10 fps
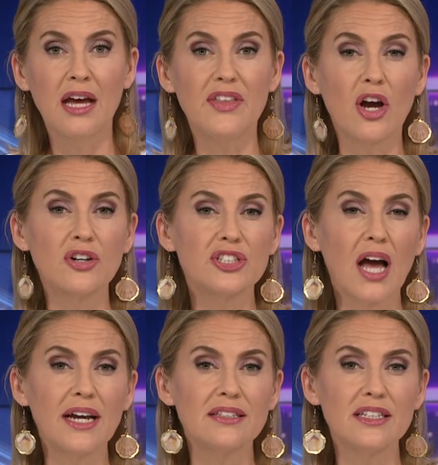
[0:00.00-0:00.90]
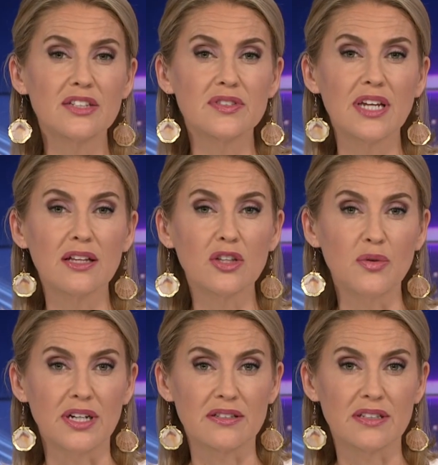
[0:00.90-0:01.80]
The Archdiocese of St.
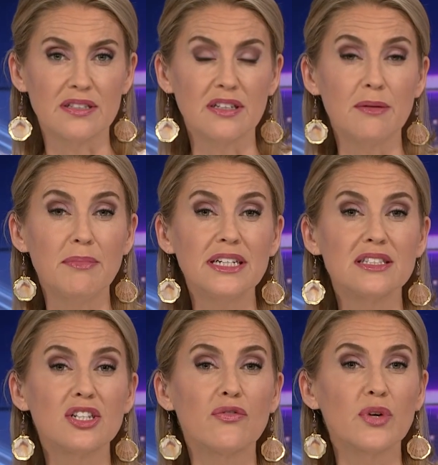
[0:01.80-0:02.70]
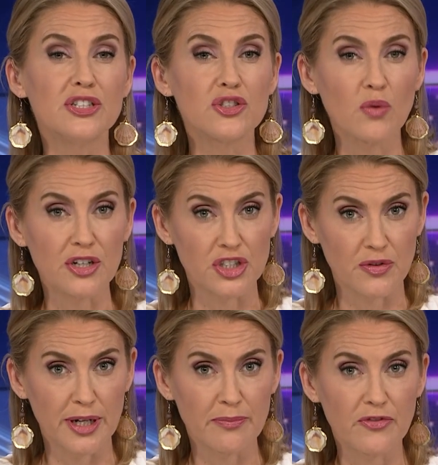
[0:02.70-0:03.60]
Louis is in the midst of
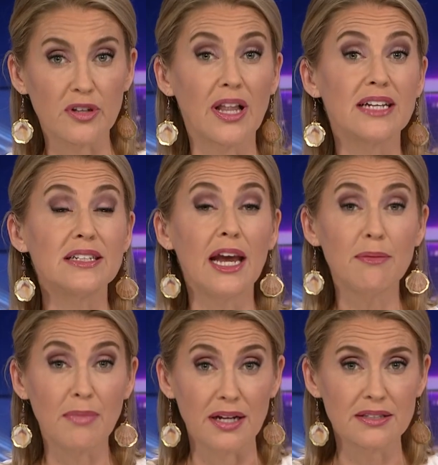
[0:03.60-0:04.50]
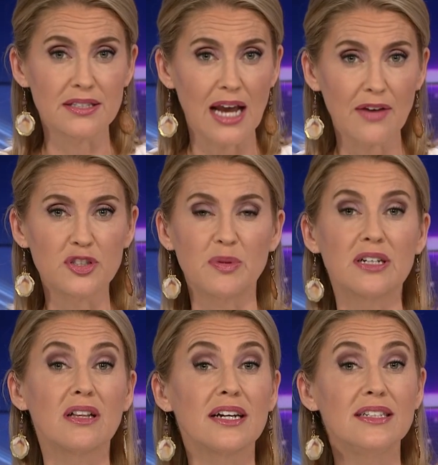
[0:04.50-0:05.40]
restructuring. For the last eight months, staff has been
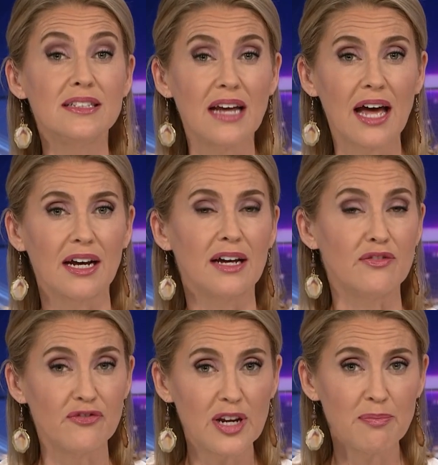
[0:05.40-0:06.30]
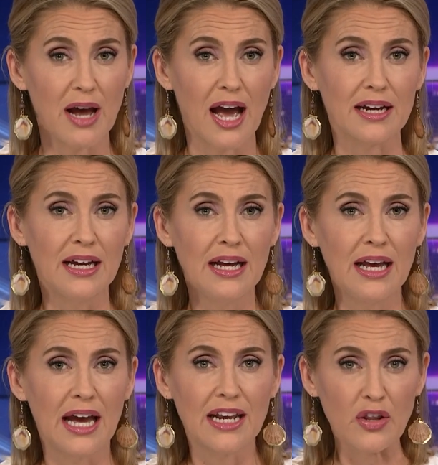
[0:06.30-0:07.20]
collecting data and feedback.
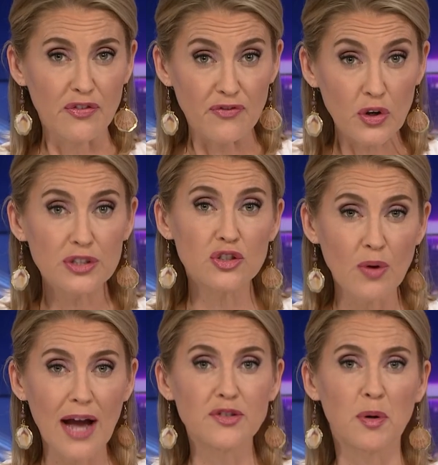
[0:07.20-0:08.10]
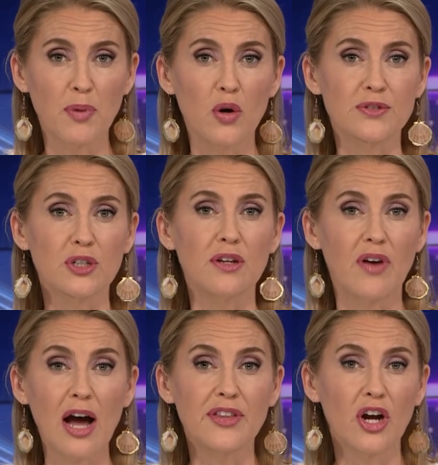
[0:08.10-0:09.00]
And now the first draft proposal of
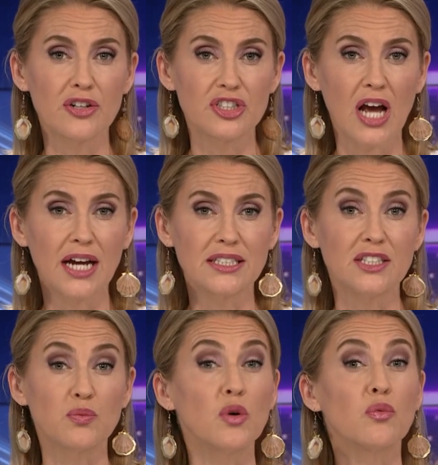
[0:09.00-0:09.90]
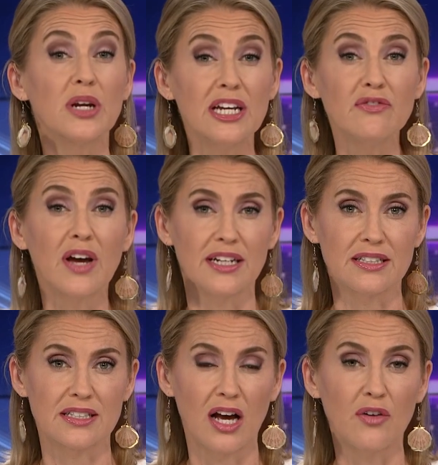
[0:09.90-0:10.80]
how the Archdiocese will reinvent
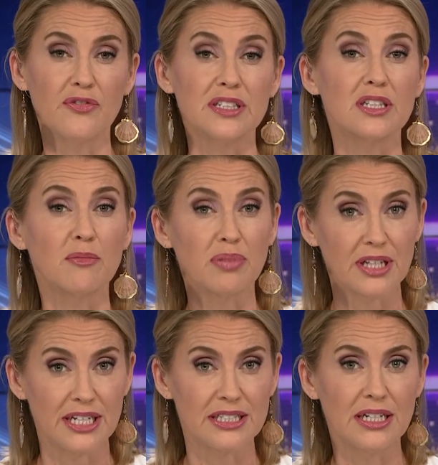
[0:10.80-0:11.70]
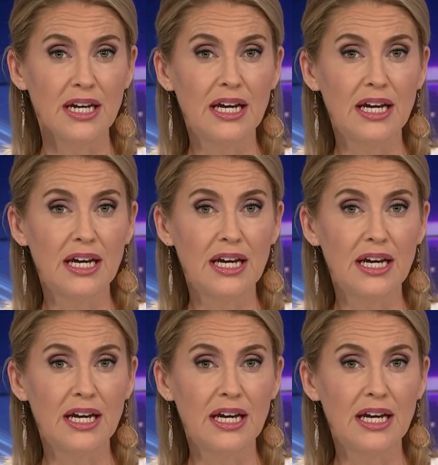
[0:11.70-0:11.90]
itself is complete.